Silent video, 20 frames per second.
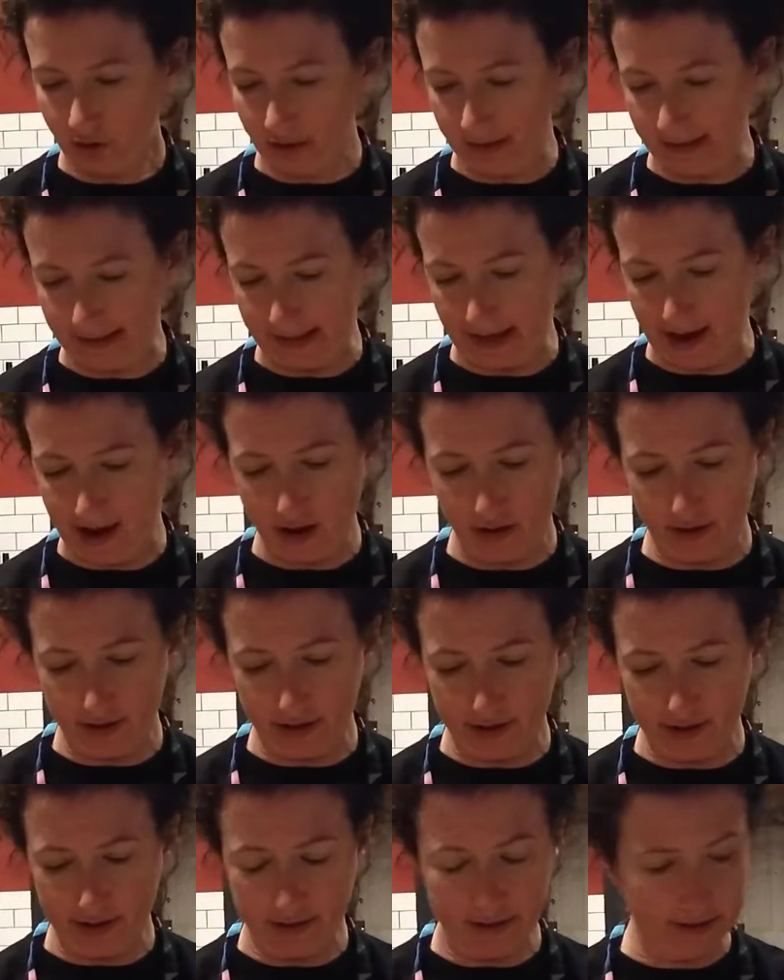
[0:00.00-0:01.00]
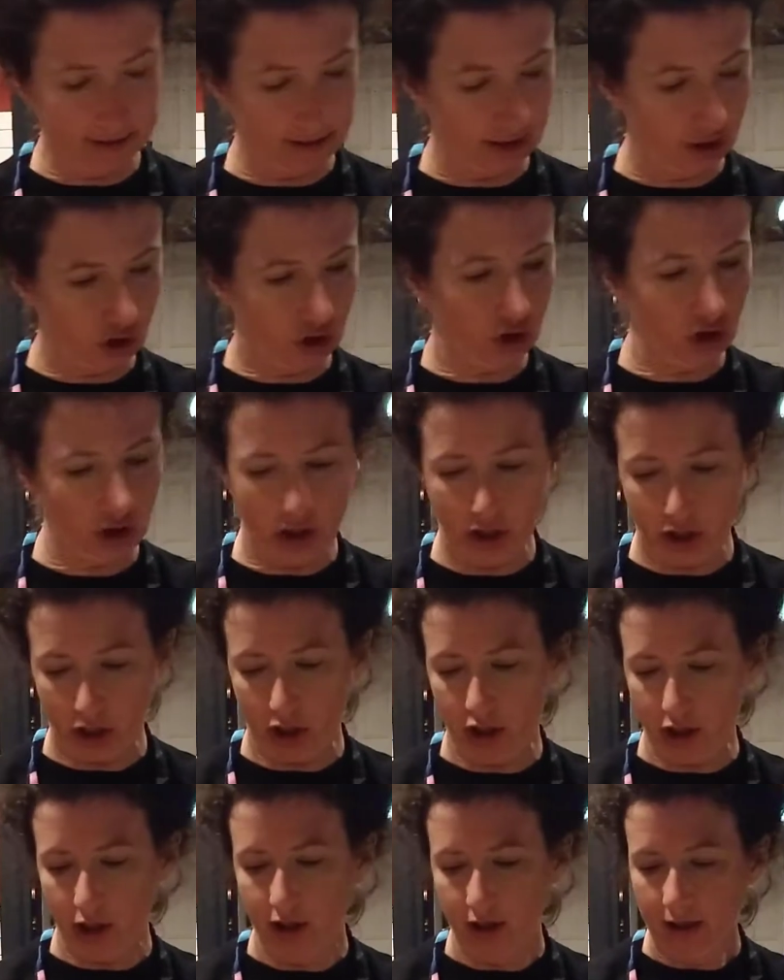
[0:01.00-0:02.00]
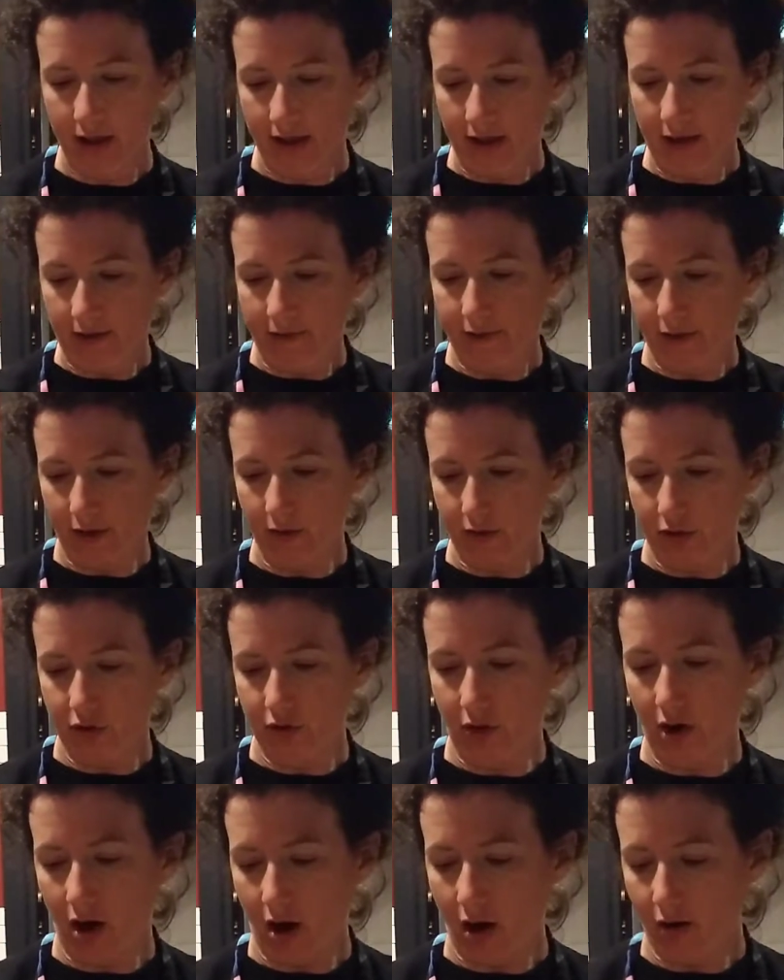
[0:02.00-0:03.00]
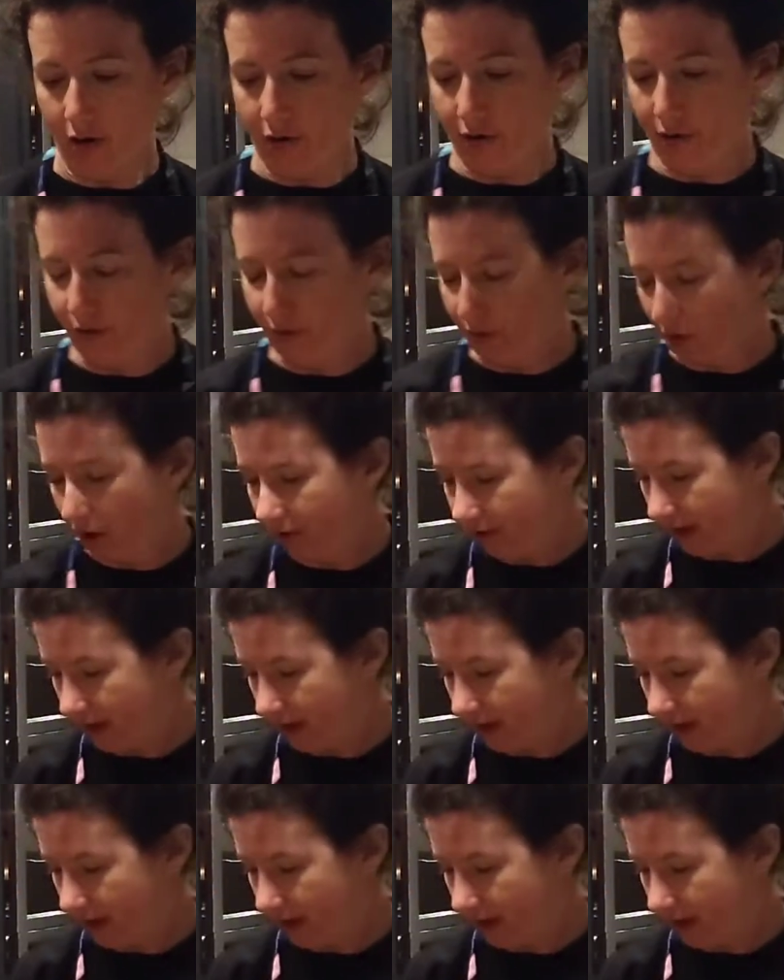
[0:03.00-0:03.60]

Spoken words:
the scallions, the sugar, the gochugaru, all